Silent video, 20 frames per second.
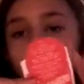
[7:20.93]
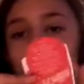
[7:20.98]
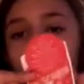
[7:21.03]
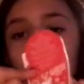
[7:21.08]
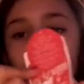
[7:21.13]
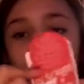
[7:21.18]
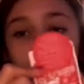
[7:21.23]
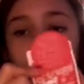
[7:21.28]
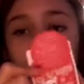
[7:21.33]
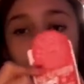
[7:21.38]

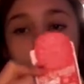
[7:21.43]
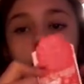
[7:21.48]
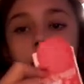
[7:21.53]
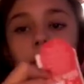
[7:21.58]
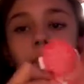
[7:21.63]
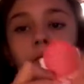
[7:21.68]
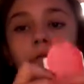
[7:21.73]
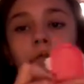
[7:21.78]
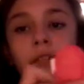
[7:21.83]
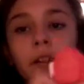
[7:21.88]
And this is
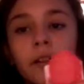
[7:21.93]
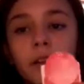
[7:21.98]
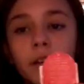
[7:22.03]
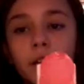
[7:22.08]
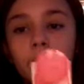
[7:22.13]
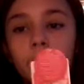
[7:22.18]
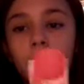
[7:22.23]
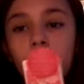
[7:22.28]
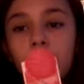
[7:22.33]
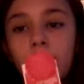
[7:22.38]

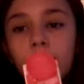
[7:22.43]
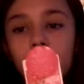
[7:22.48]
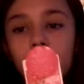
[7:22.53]
very